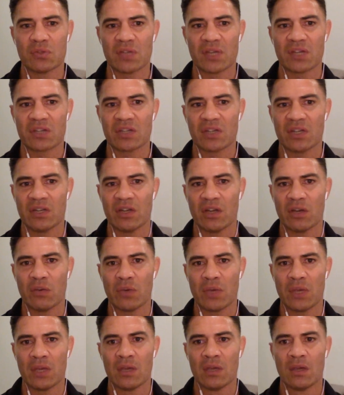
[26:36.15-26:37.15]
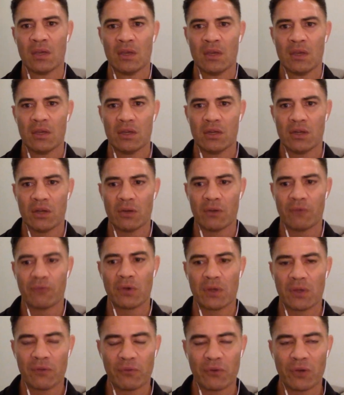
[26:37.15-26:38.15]
Was actually no, if
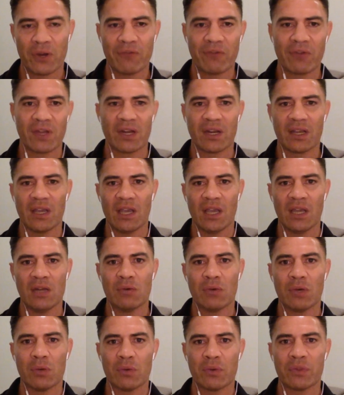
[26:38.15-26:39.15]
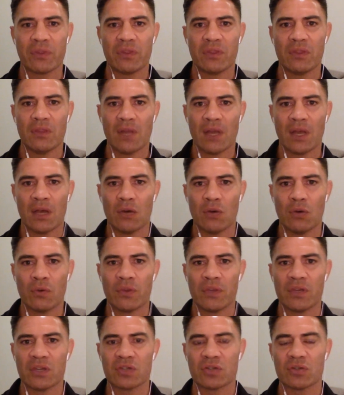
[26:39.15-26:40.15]
we're ever going to get anywhere with all
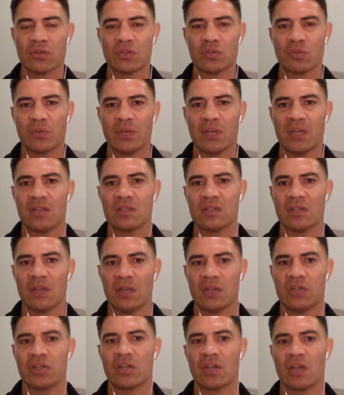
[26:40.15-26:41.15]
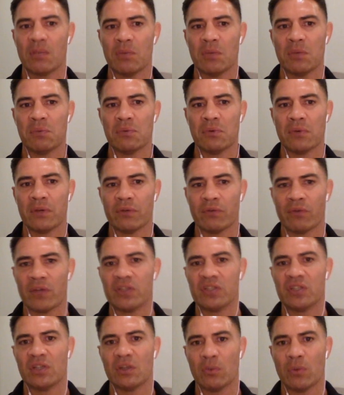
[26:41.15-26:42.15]
the issues, we need to educate people and
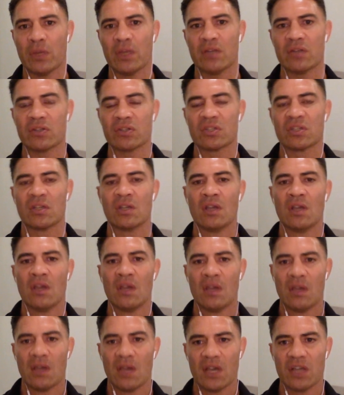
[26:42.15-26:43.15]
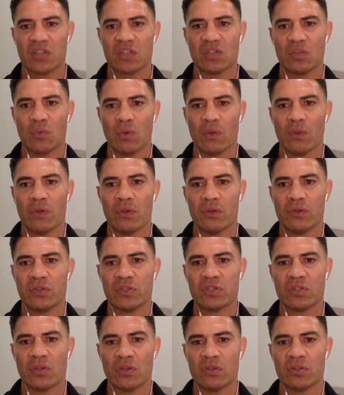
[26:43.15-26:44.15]
raise the awareness as to what
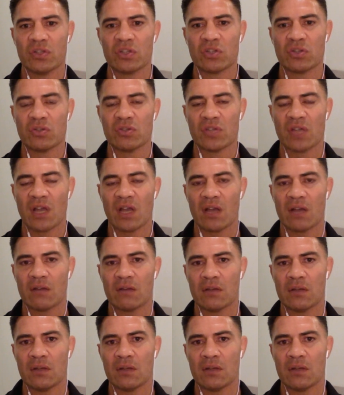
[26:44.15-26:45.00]
those issues are.